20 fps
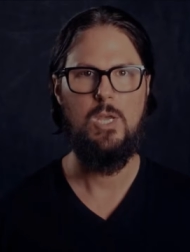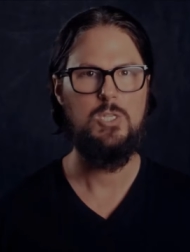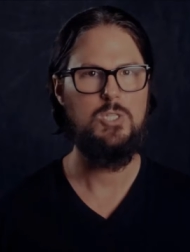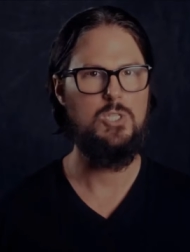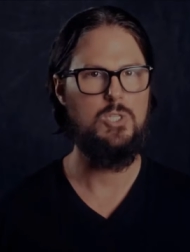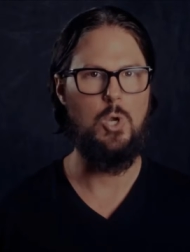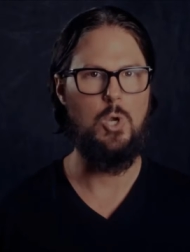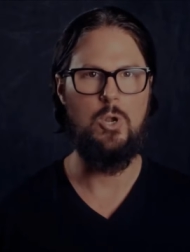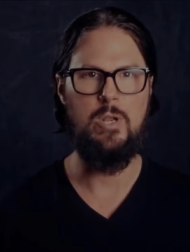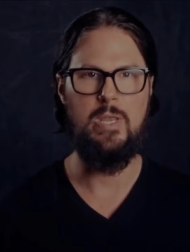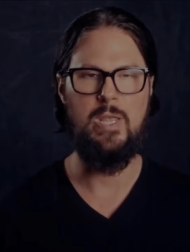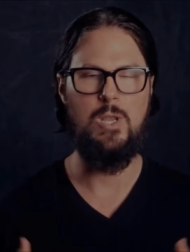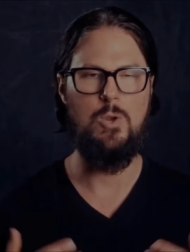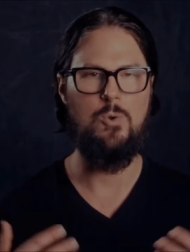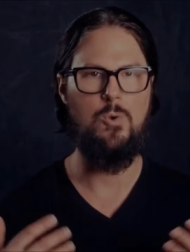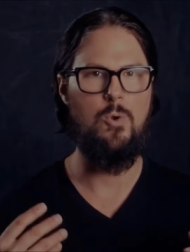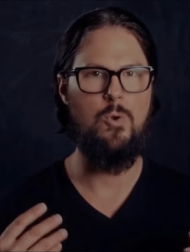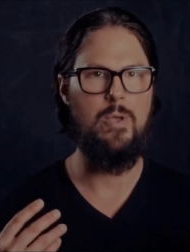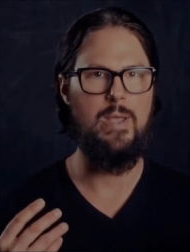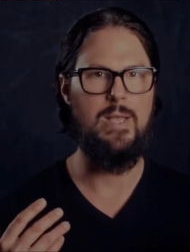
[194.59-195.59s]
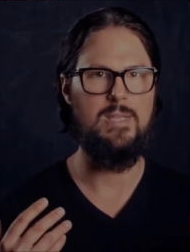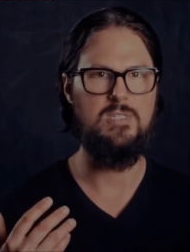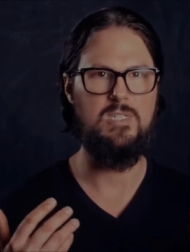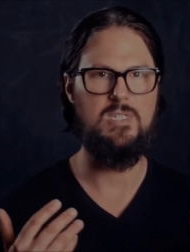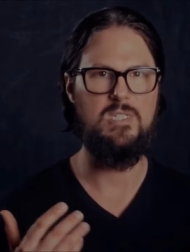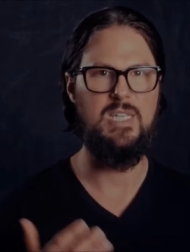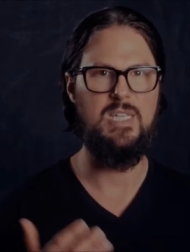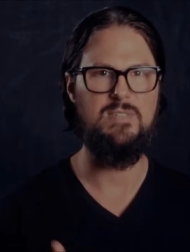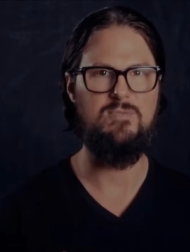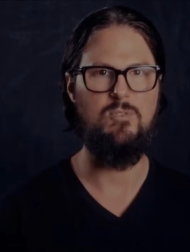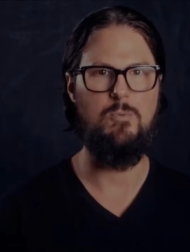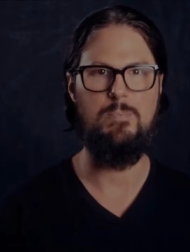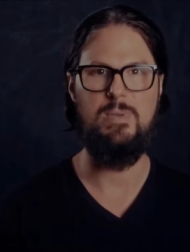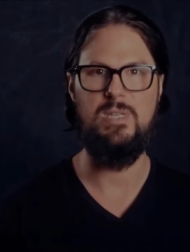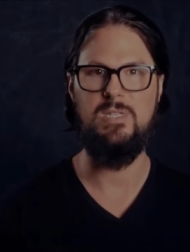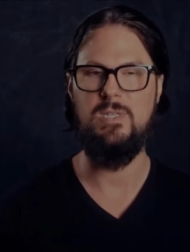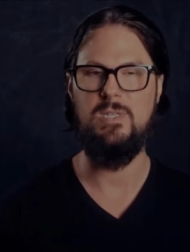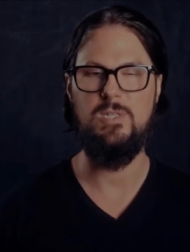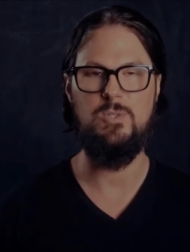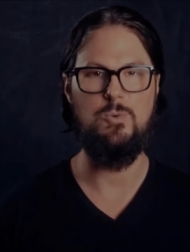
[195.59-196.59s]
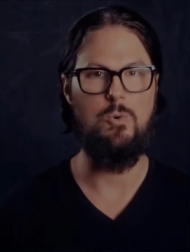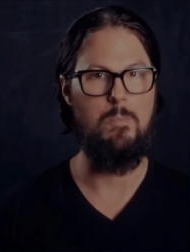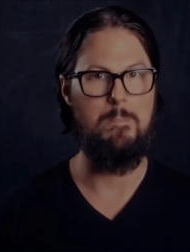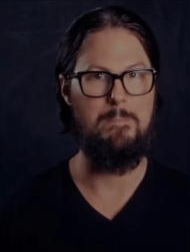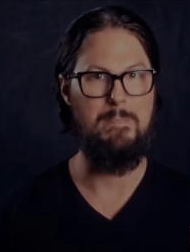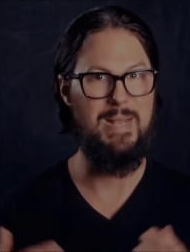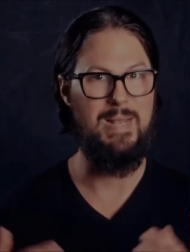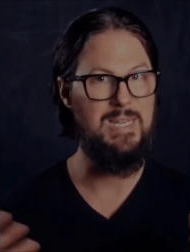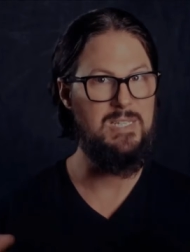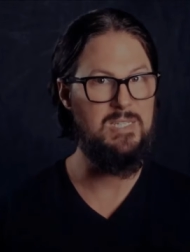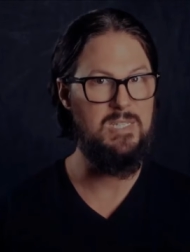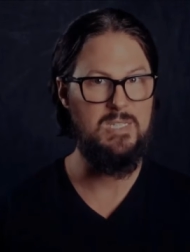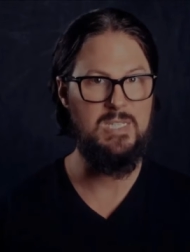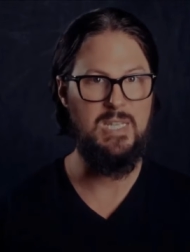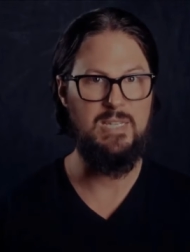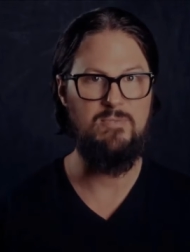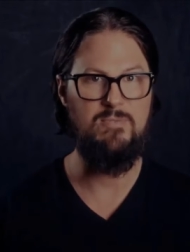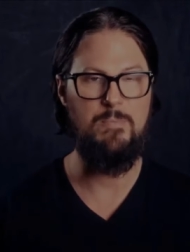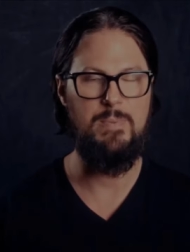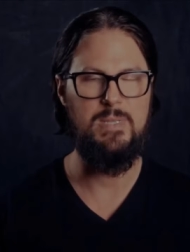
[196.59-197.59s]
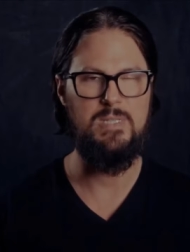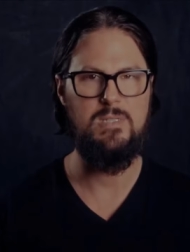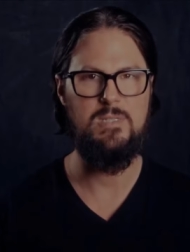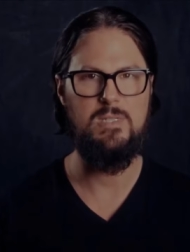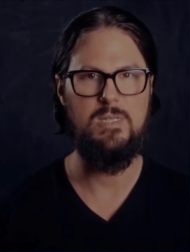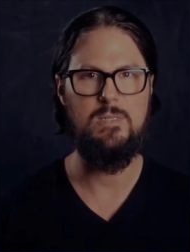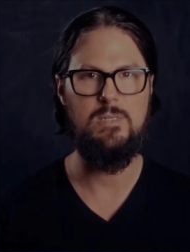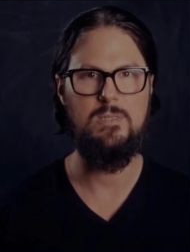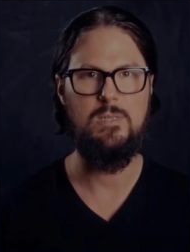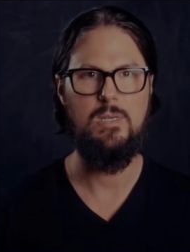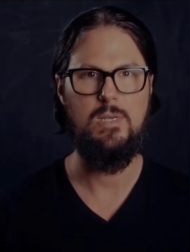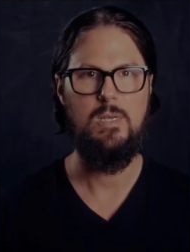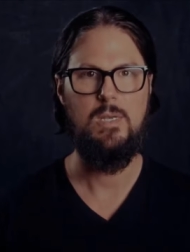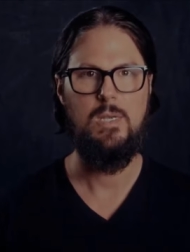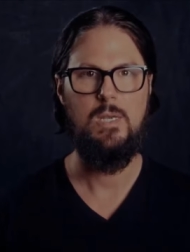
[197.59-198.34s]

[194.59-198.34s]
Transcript: starting and growing a successful business or many successful businesses,